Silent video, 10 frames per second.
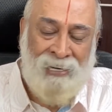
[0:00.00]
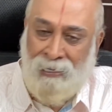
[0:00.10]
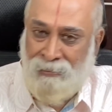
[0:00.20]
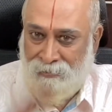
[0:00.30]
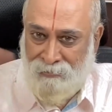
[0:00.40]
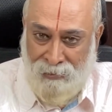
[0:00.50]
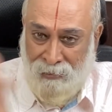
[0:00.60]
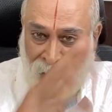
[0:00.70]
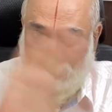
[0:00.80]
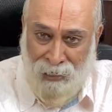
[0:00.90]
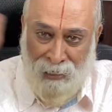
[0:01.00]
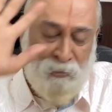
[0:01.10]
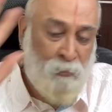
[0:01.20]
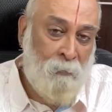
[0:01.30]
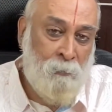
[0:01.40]
not the
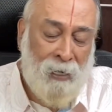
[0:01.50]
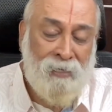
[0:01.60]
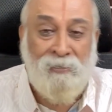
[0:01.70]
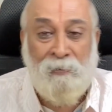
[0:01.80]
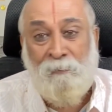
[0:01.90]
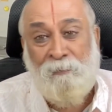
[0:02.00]
intellectual part,